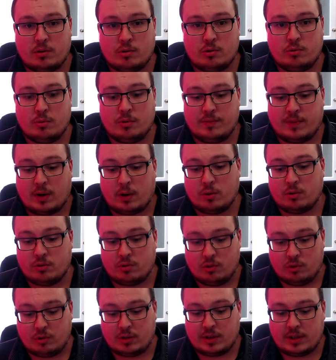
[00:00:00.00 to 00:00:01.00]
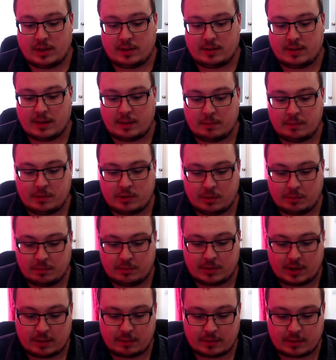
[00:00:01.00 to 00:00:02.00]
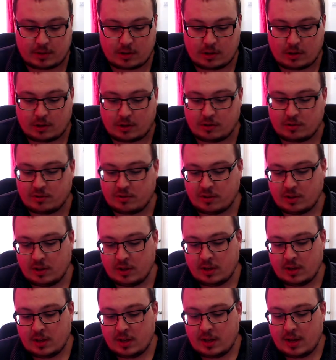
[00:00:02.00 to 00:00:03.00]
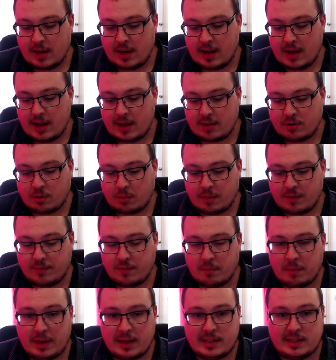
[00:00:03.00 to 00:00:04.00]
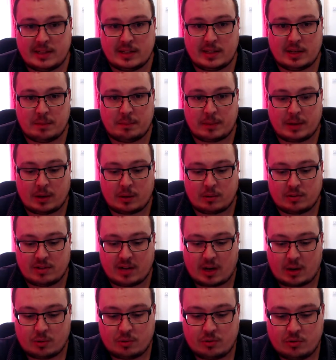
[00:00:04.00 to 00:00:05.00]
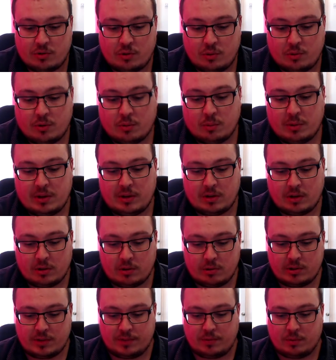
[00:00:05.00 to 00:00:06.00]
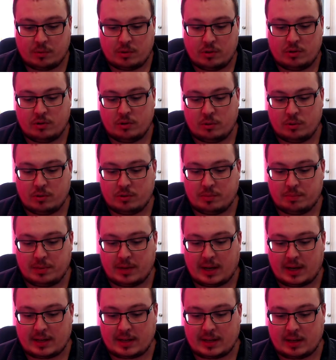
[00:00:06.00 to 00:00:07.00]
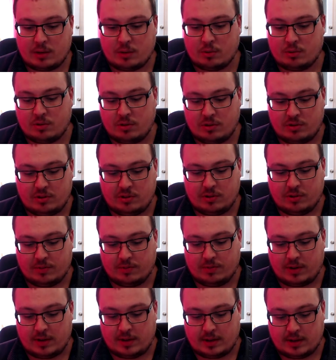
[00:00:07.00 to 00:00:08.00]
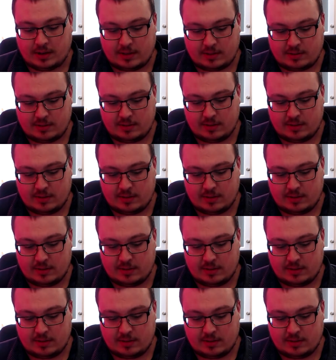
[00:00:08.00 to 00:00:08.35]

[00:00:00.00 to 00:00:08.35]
without looking at them, sometimes I can't. Little information about how to do the windows if you want to do it blackout and stuff like that.